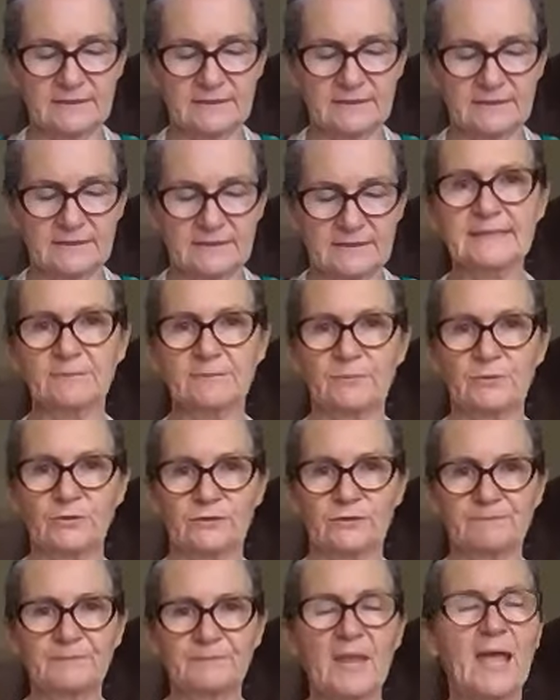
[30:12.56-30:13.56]
getting
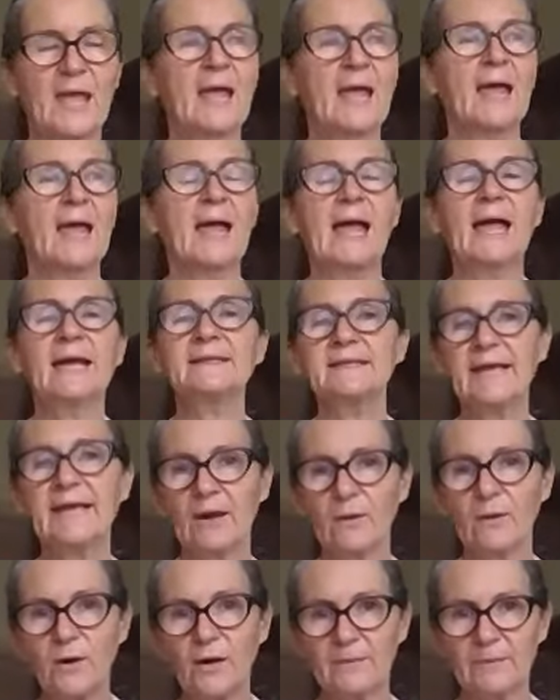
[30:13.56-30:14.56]
sunburned. And
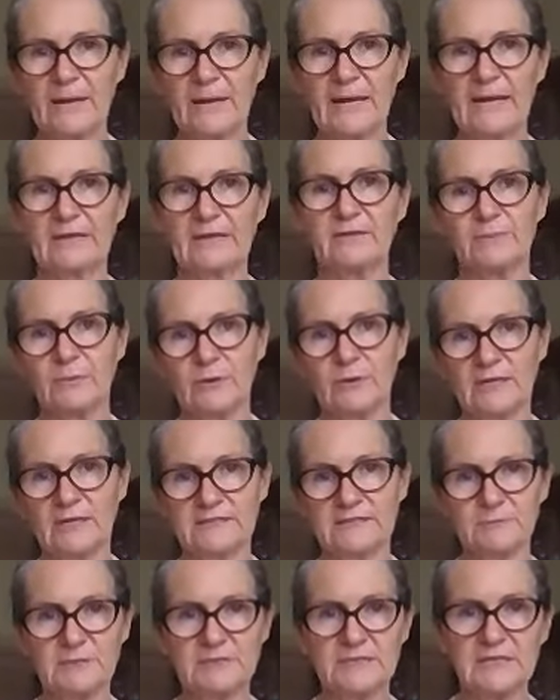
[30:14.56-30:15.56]
now I pay the
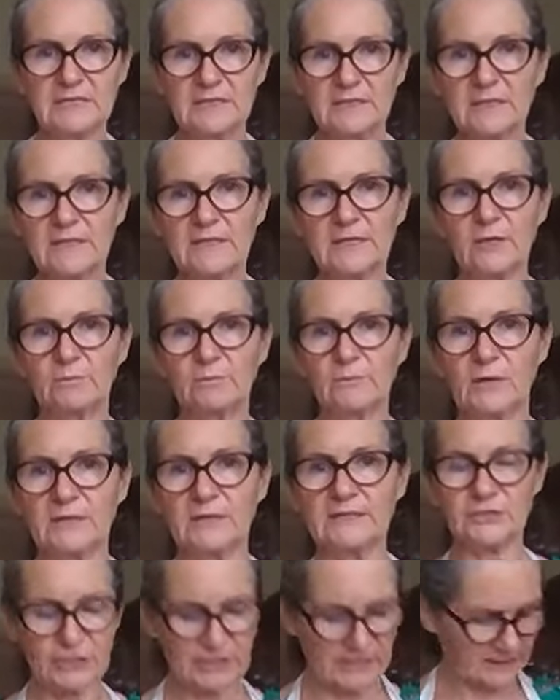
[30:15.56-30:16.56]
price, particularly on my
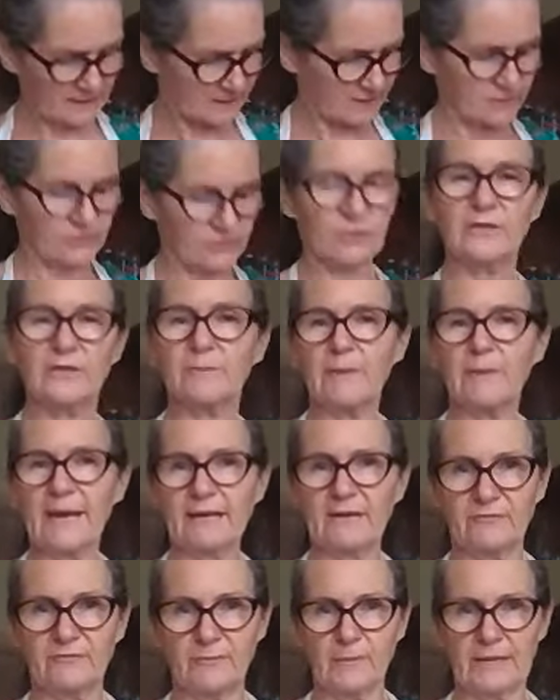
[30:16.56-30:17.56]
chest and on the
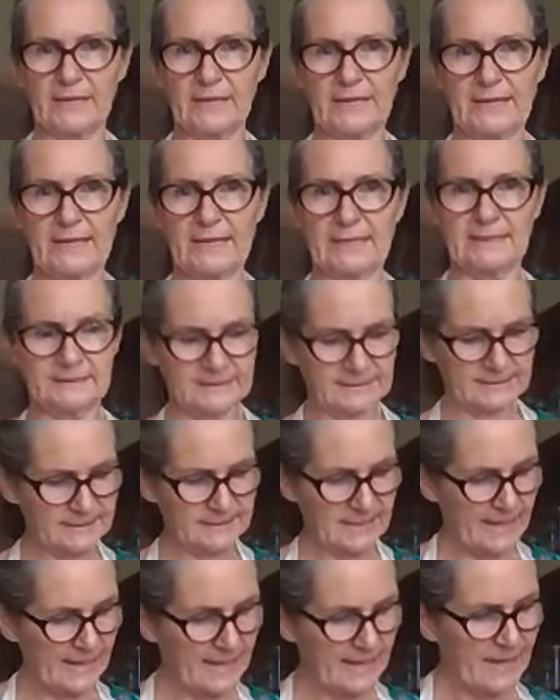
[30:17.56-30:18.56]
back of my hands.
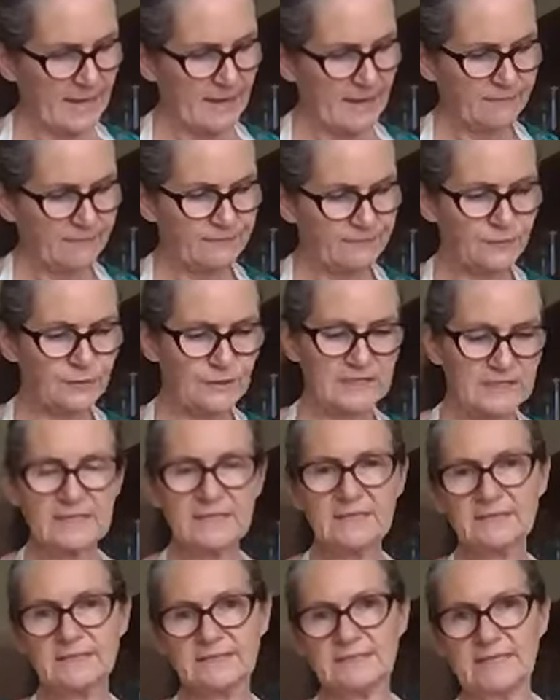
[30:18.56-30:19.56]
For
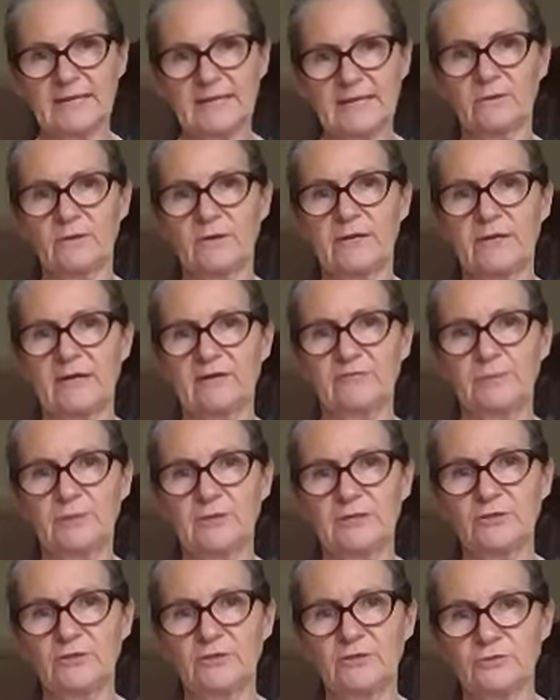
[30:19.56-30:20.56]
years now, I have
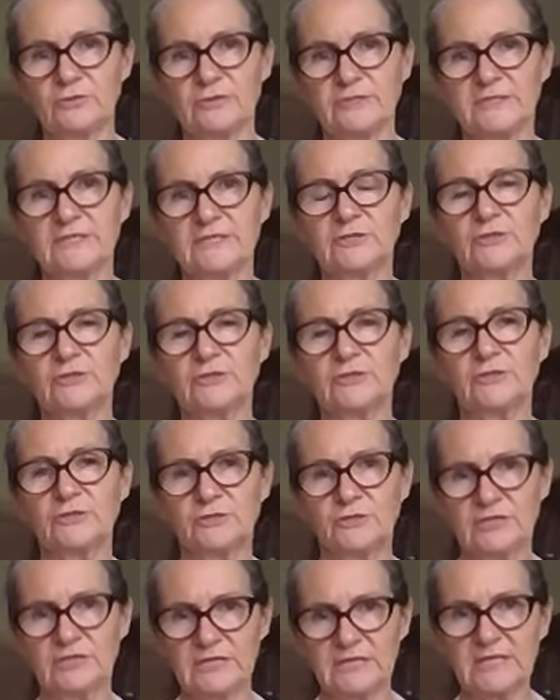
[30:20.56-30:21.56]
been using
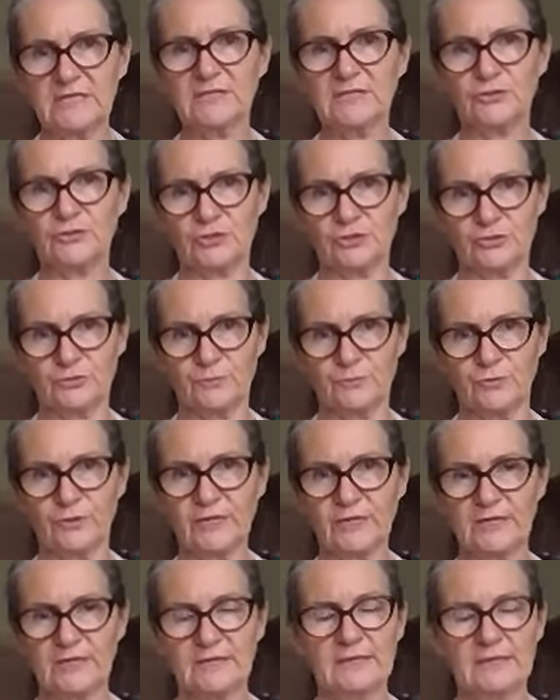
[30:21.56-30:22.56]
ghee and turmeric